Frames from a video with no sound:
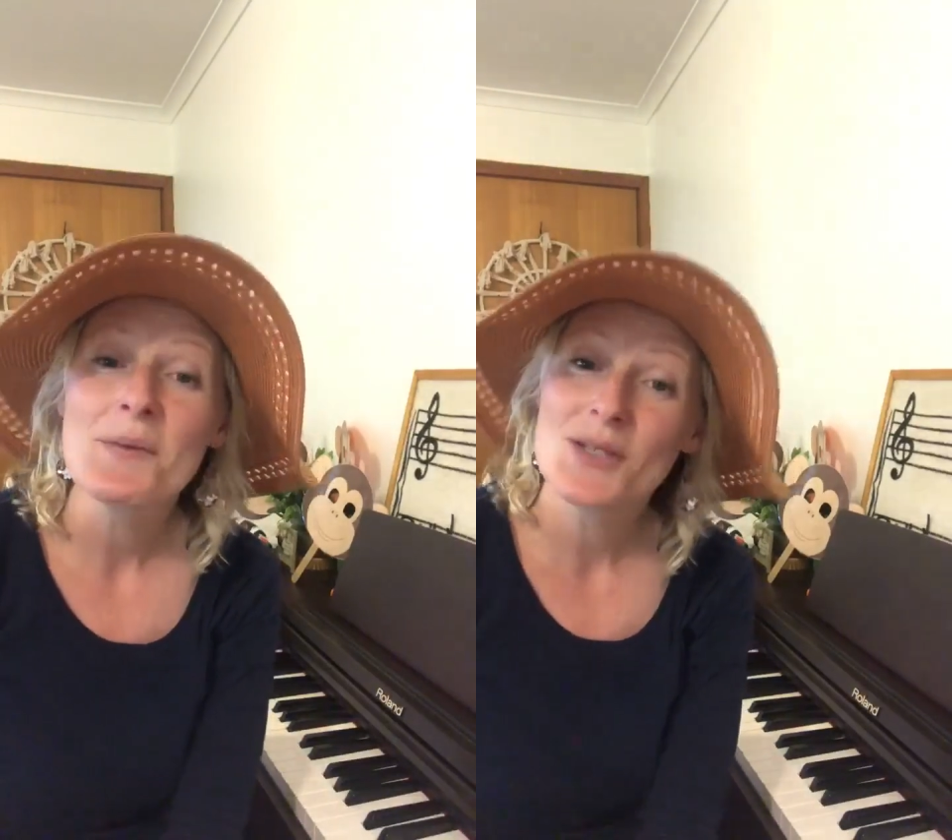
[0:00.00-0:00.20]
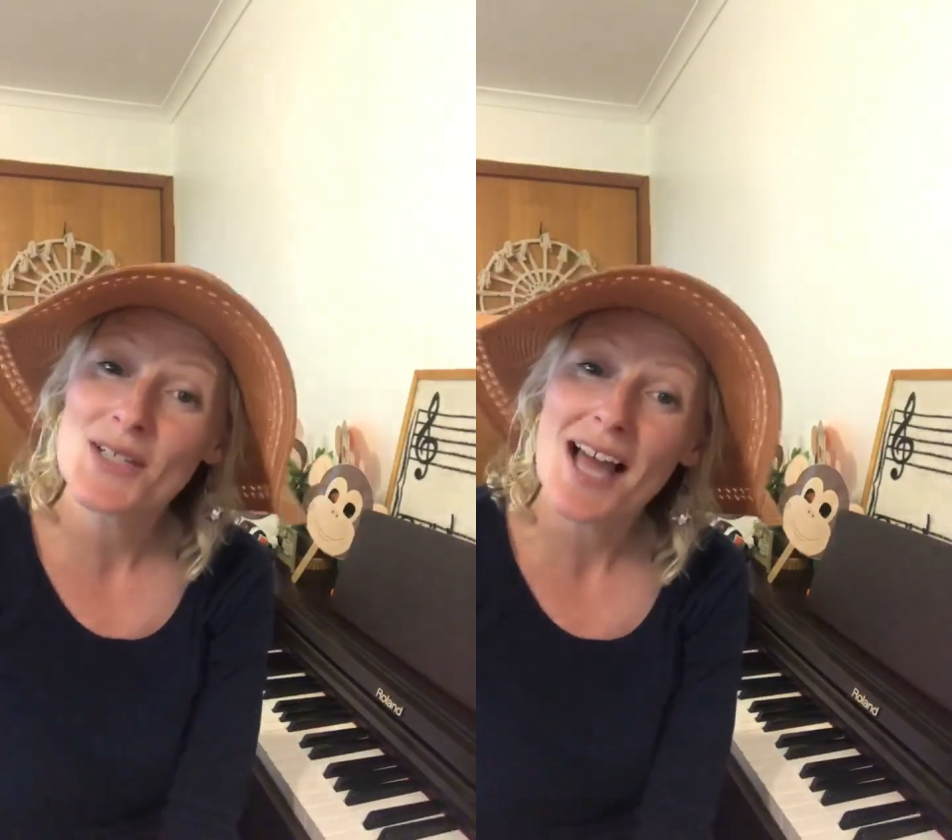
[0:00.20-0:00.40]

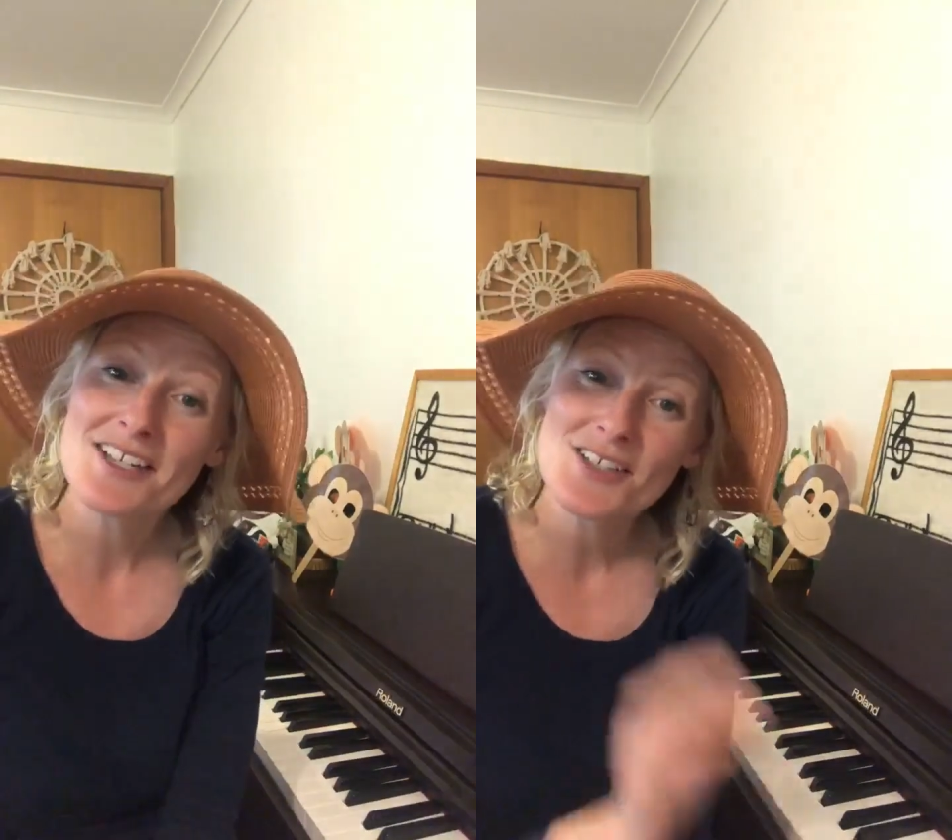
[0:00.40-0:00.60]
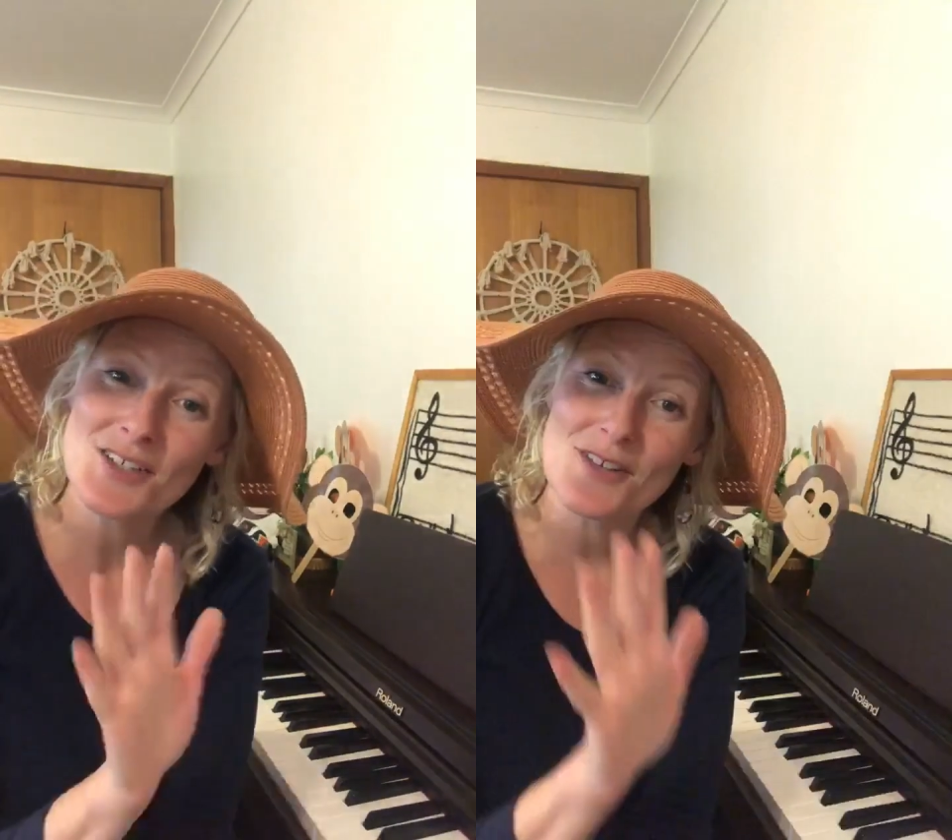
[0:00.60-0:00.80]
Would you like
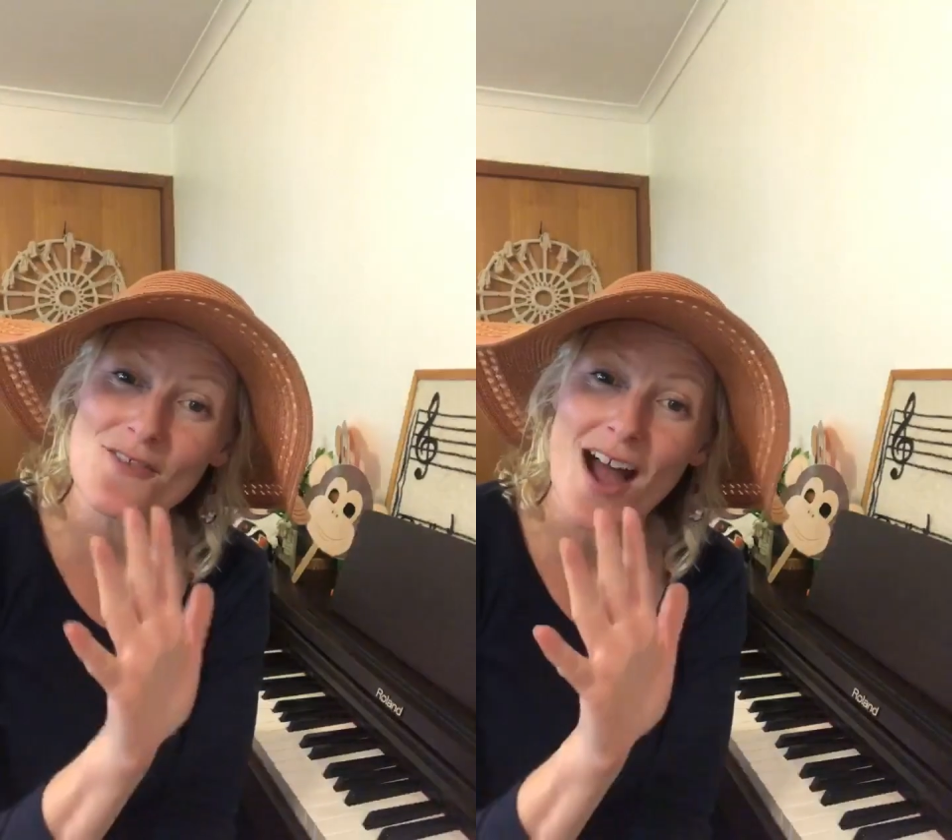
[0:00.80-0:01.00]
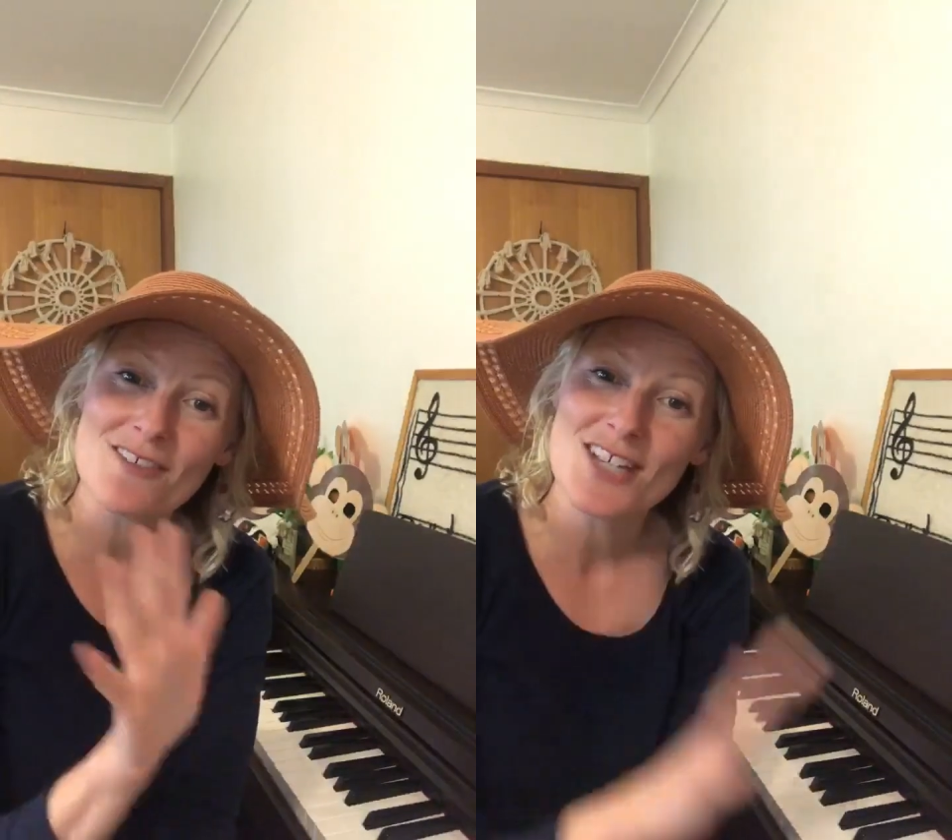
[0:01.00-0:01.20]
to do the
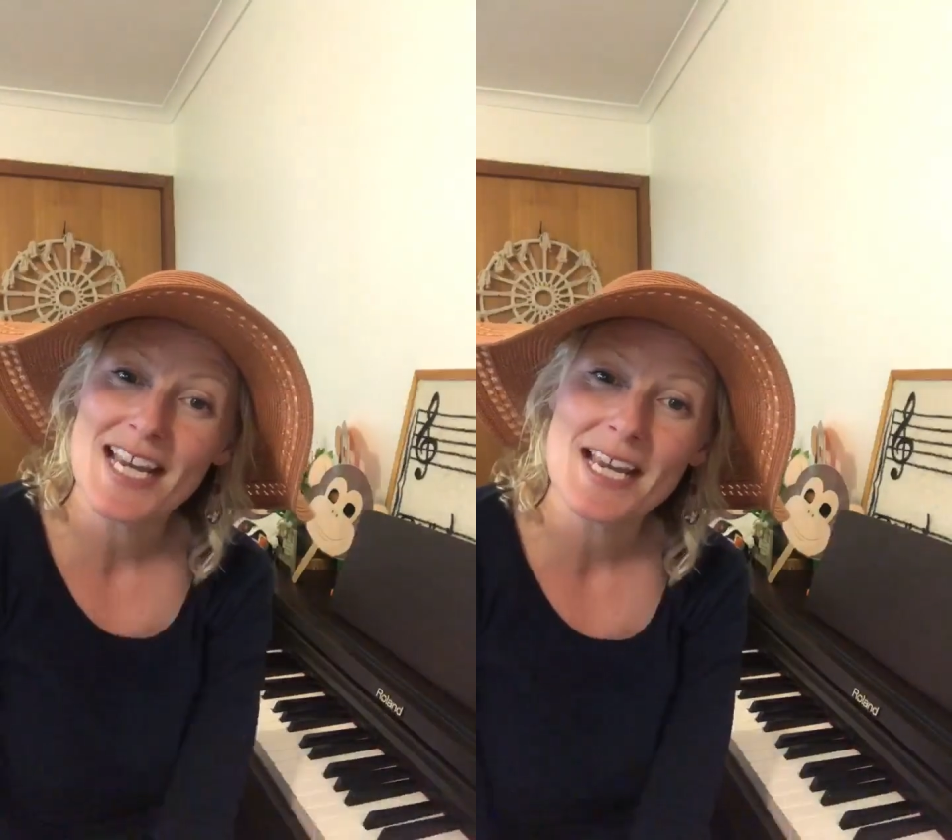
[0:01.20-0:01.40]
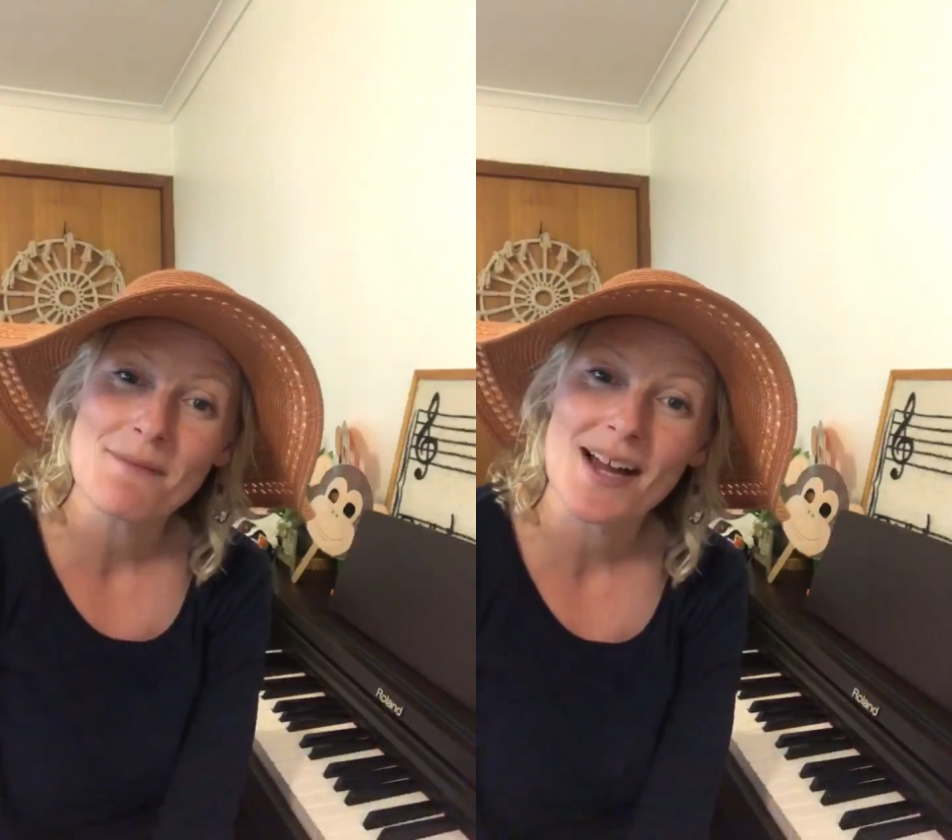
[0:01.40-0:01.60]
5 Cheeky